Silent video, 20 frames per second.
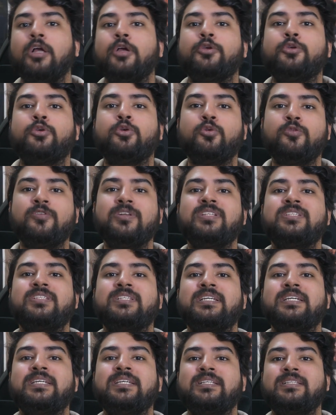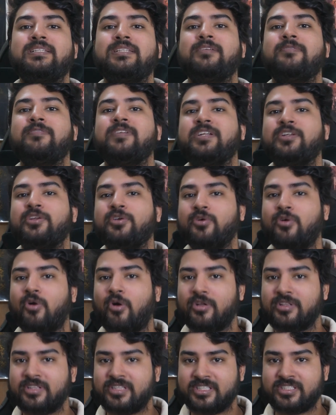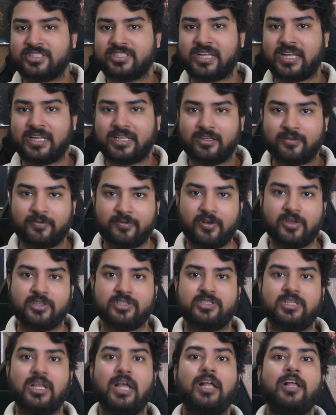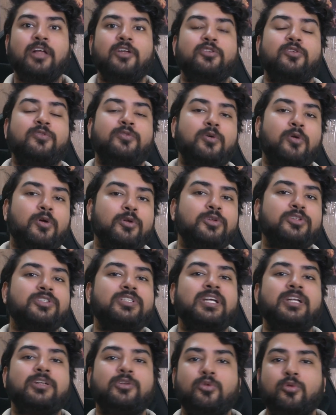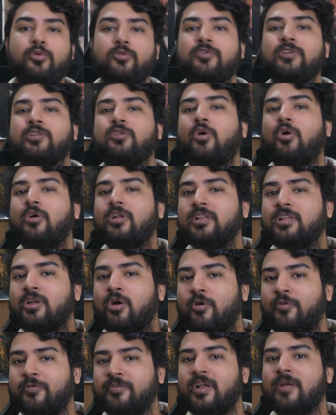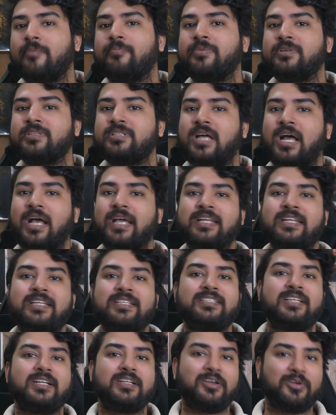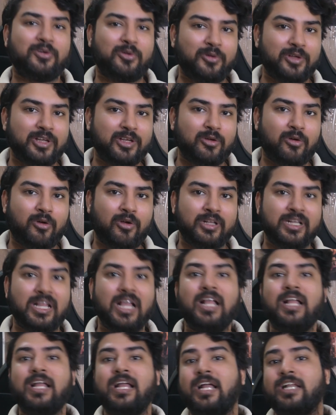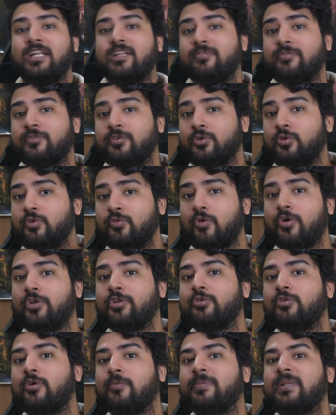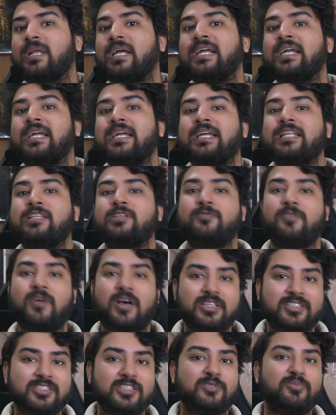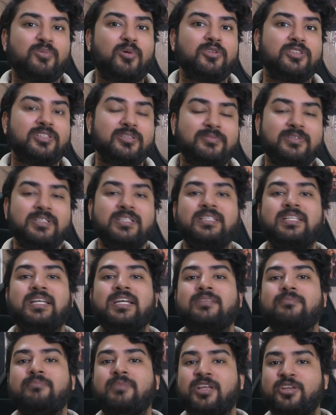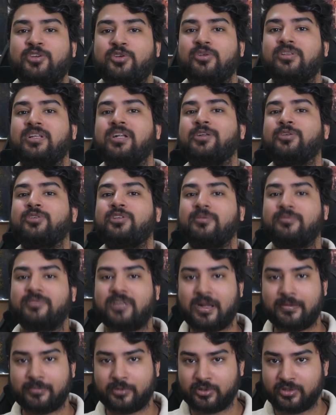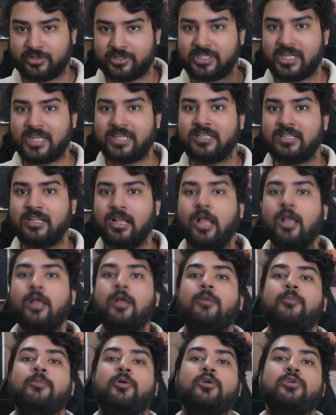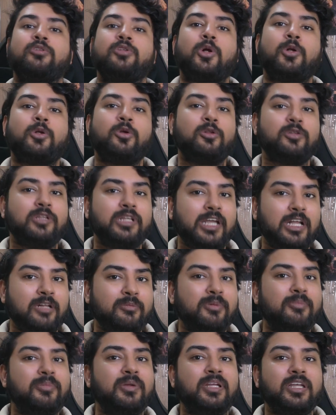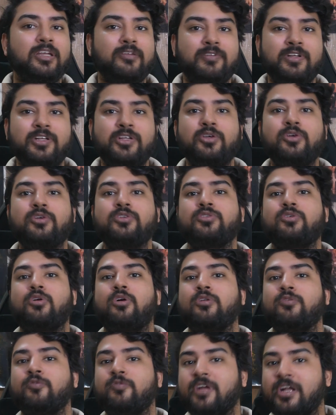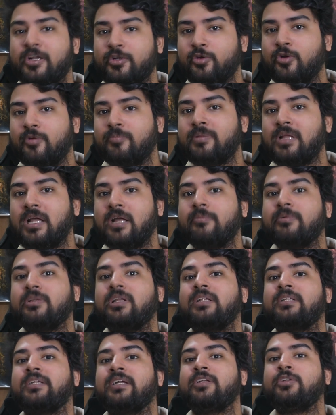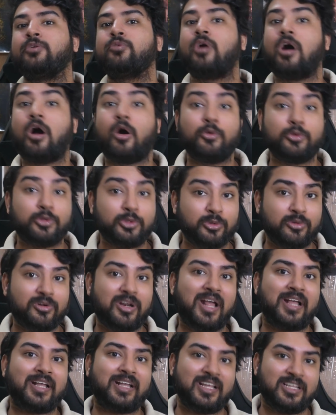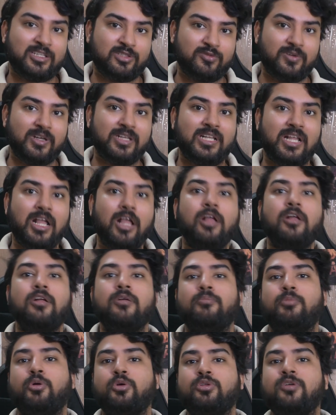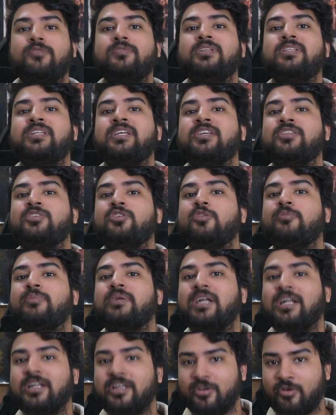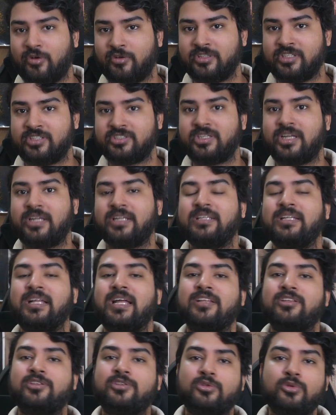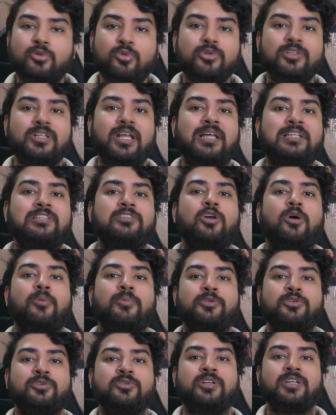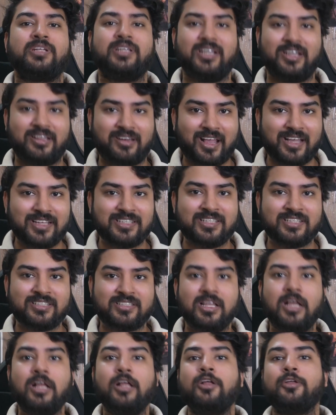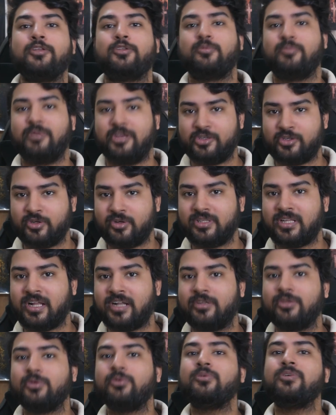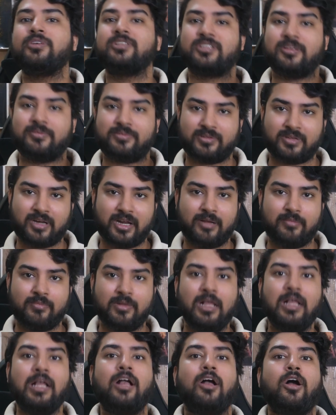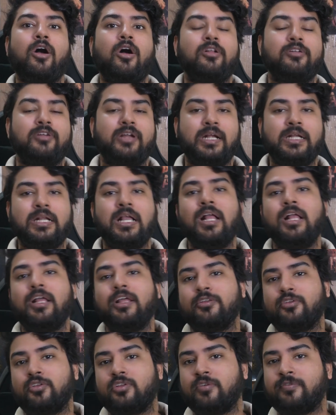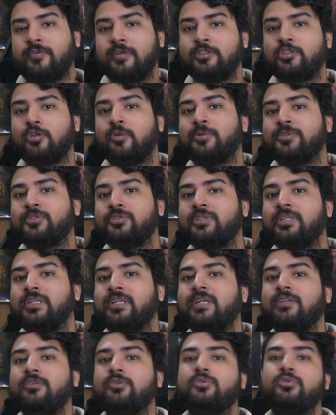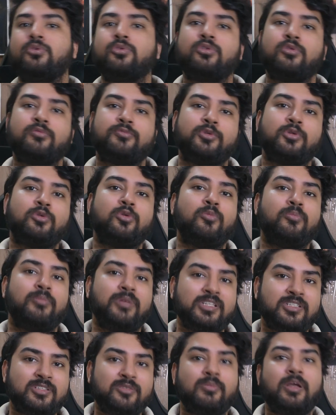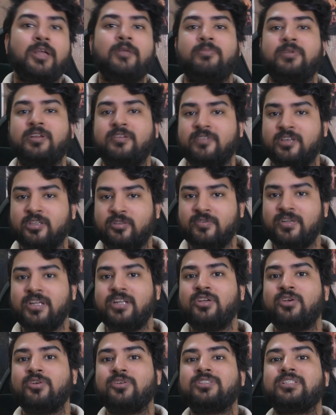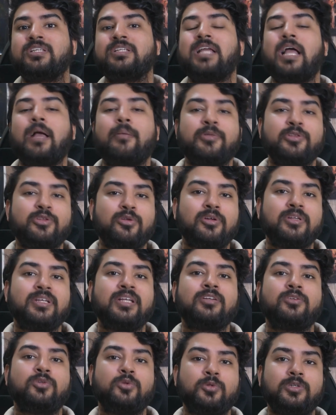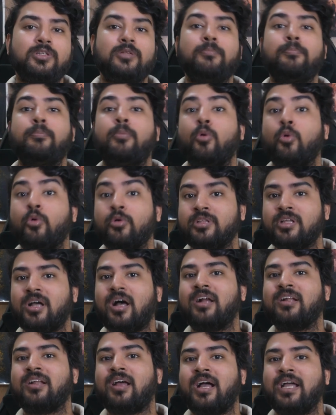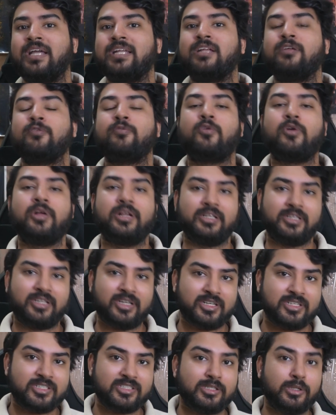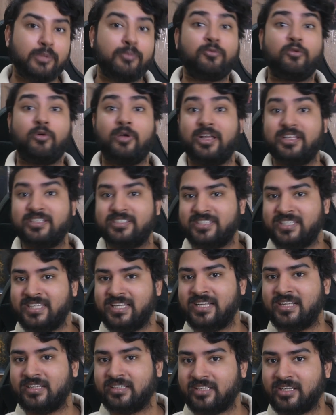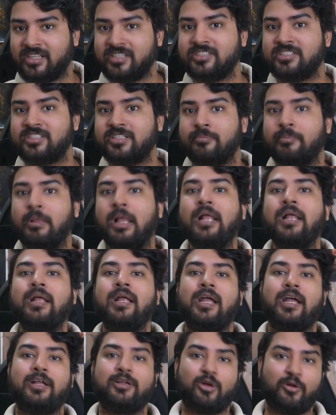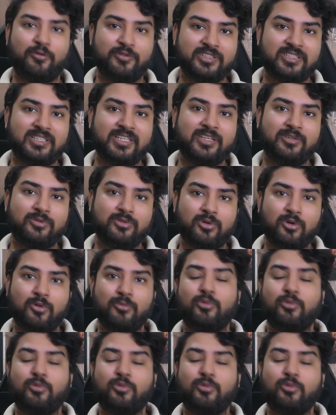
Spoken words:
you will see the video on this channel first. So if you want to stay tuned with all the off-campus hirings that are going on, and if you want to apply as fast as possible, then make sure that you subscribe to the channel, because not only I'll be bringing videos on where to apply, but I'll tell you how to crack as well. Both of the things you'll be getting on this channel as soon as the opportunity arises. So make sure that you subscribe. All right. So the first opportunity, to those of you who missed my previous videos, then Amazon and Google both are hiring for internship, for SDE internship. And obviously, you know,